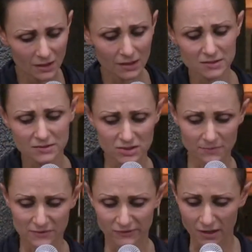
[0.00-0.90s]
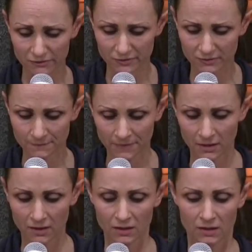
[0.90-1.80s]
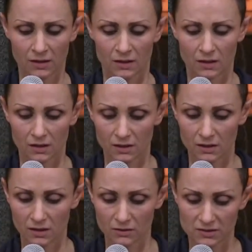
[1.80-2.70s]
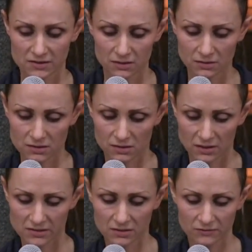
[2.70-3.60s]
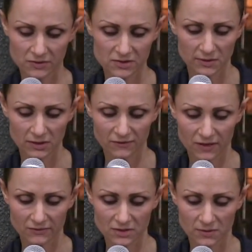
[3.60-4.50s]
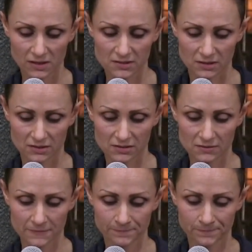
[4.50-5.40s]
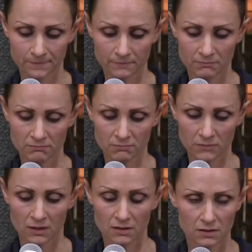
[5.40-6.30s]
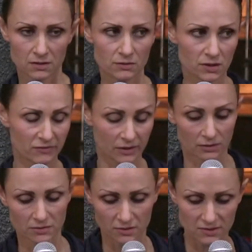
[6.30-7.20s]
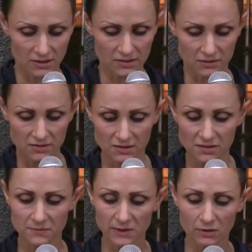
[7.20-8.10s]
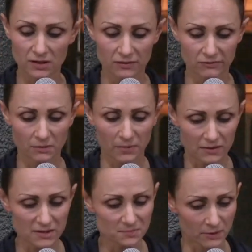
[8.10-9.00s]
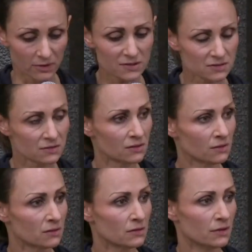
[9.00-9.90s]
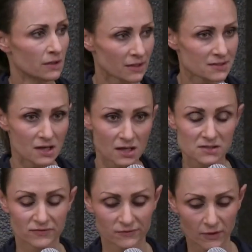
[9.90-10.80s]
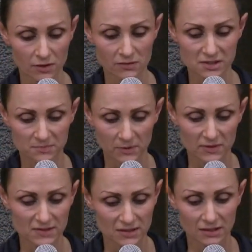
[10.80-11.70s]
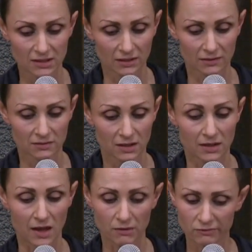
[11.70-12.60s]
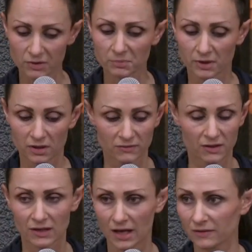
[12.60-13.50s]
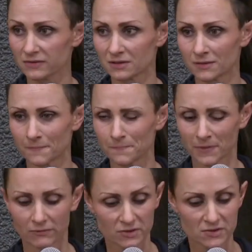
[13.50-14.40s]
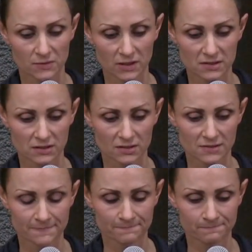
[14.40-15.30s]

Galatians chapter 5. Uh, hang on a second. Yes. Verse 25 and 26. New Living Translation. Since we are living by the Spirit, let us follow the Spirit's leading in every part of our lives. Verse 26.